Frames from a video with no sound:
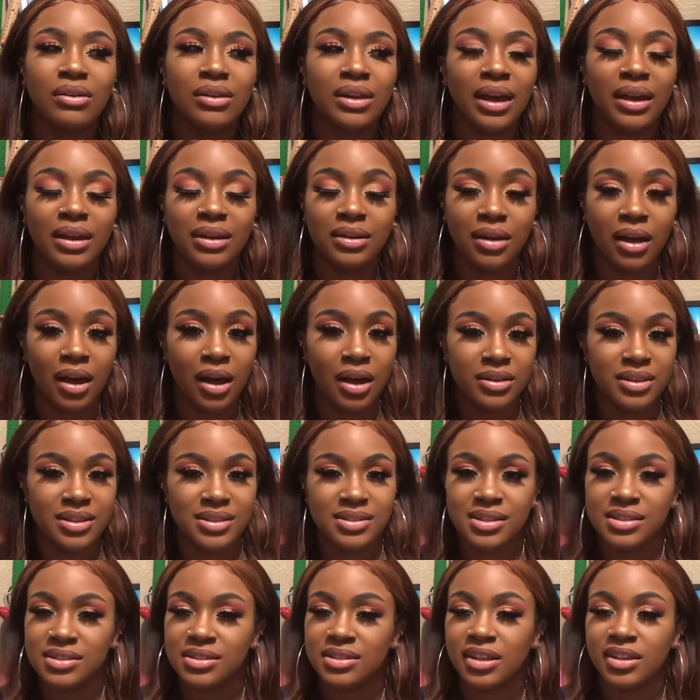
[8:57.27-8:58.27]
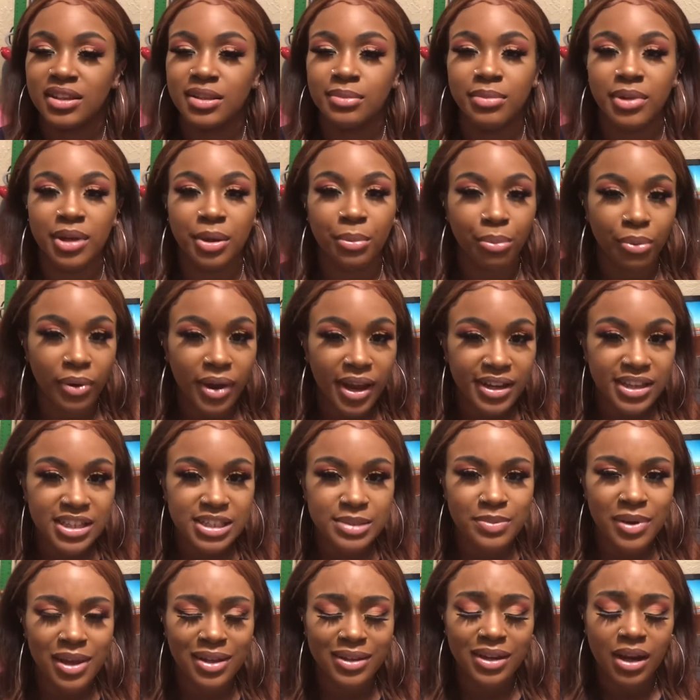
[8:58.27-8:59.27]
Like, nah, this is nothing but a practice
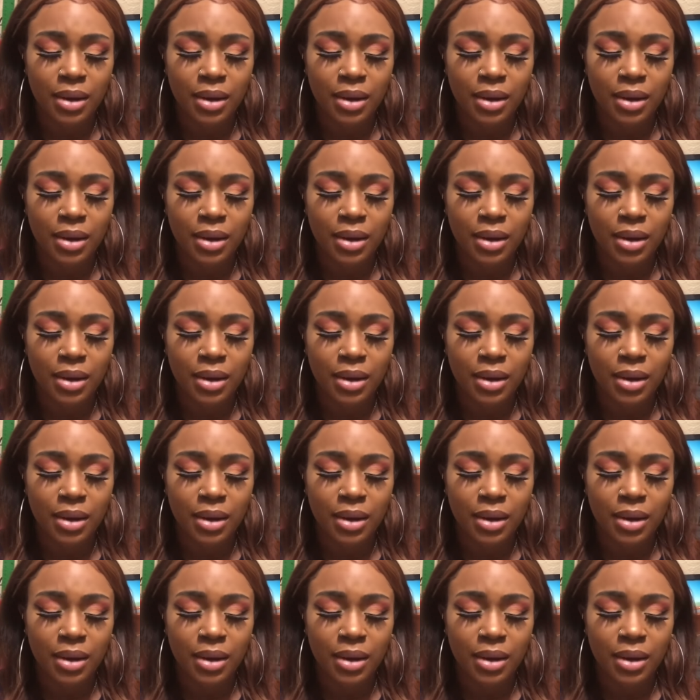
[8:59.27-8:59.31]
palette.